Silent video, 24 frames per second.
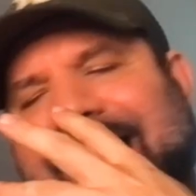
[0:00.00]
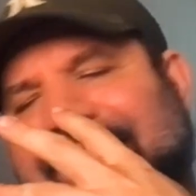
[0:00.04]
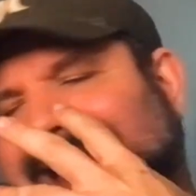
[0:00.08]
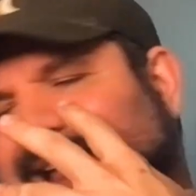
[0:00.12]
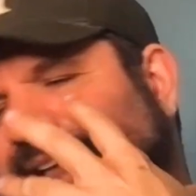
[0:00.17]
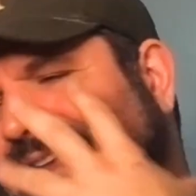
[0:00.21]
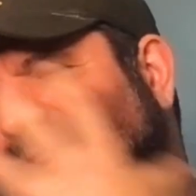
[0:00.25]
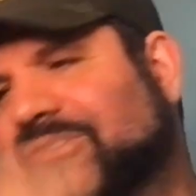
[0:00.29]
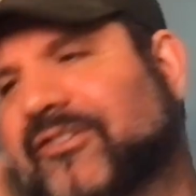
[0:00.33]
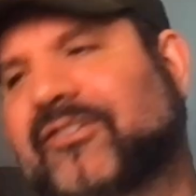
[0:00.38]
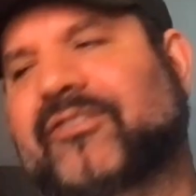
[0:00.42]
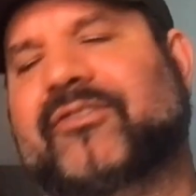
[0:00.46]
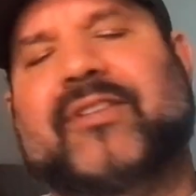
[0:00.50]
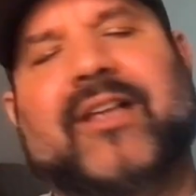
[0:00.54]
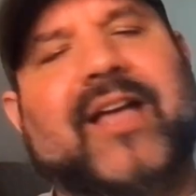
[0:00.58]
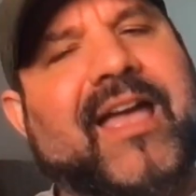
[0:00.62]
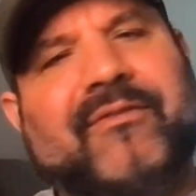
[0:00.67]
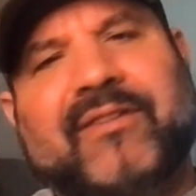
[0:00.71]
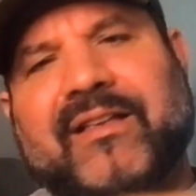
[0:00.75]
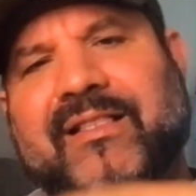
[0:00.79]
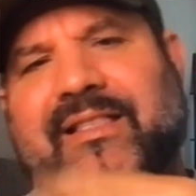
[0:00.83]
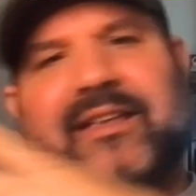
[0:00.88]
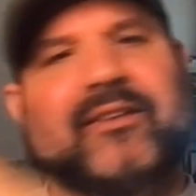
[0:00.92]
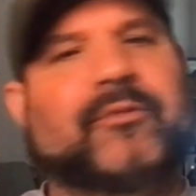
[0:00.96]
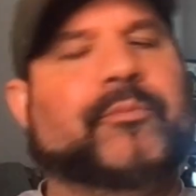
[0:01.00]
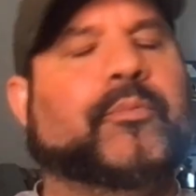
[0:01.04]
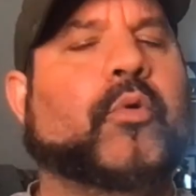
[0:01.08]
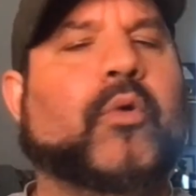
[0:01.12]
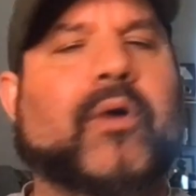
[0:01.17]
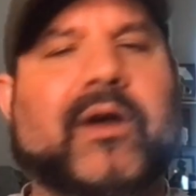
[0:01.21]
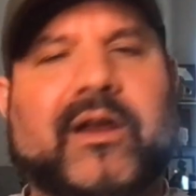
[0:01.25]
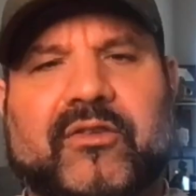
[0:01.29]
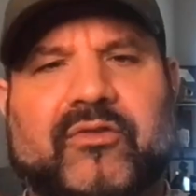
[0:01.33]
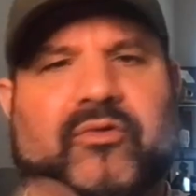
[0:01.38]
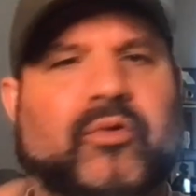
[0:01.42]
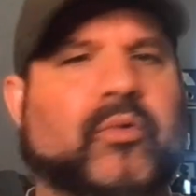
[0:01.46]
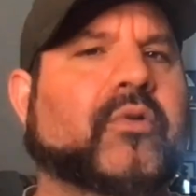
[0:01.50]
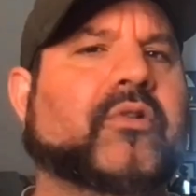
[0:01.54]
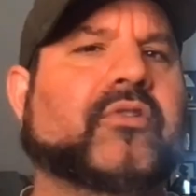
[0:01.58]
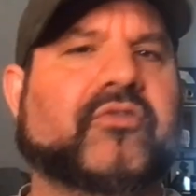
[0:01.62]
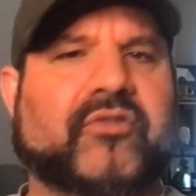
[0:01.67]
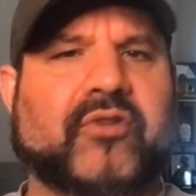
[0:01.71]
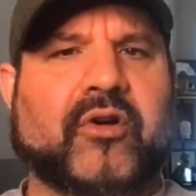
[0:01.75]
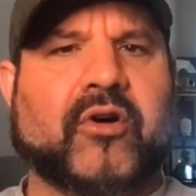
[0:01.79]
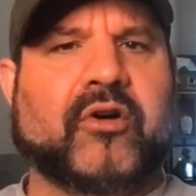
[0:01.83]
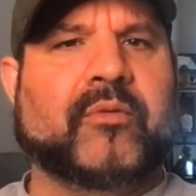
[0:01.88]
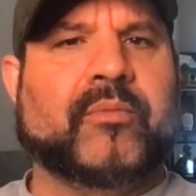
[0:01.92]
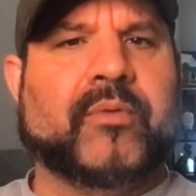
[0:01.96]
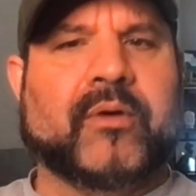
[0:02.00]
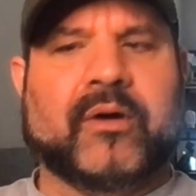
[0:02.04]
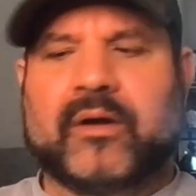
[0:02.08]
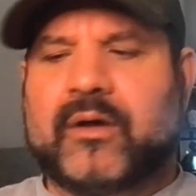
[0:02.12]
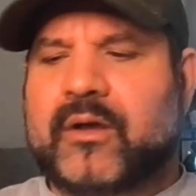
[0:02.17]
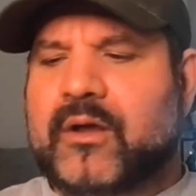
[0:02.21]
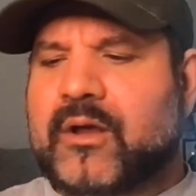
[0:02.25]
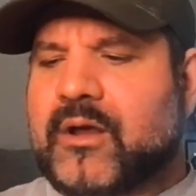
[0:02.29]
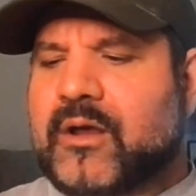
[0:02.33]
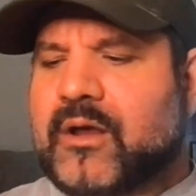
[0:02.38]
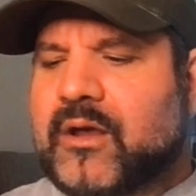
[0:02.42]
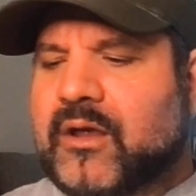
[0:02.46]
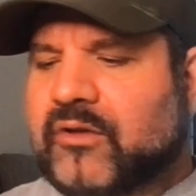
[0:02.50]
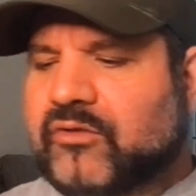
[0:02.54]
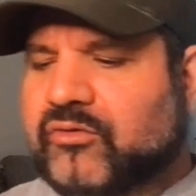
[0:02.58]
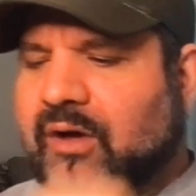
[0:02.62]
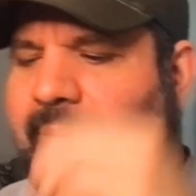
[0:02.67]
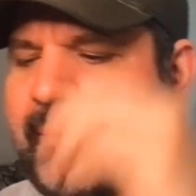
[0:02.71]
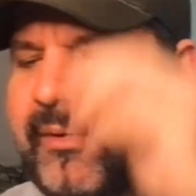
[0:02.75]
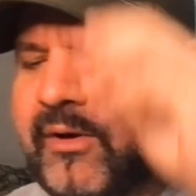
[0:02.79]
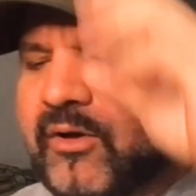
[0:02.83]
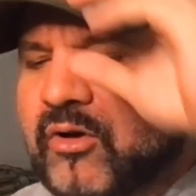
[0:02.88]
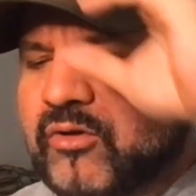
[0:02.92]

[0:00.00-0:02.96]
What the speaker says: it's just everything's pointing towards Dober. So I'm going to